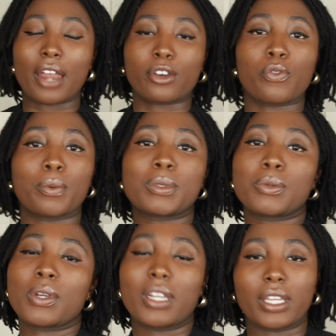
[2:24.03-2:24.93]
I don't know if I'm
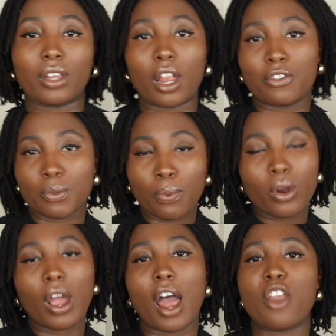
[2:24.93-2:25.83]
gonna get a lot of
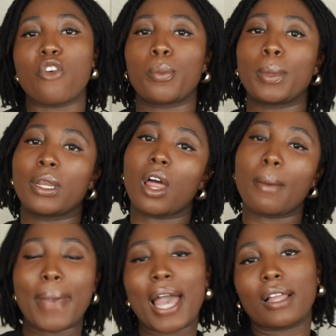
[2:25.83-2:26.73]
support. I don't know if I'm gonna get a
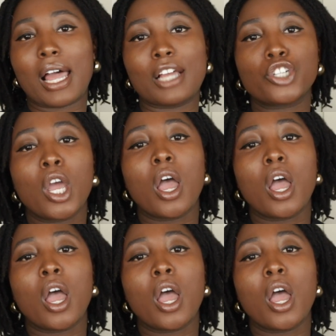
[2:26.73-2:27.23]
lot of backlash.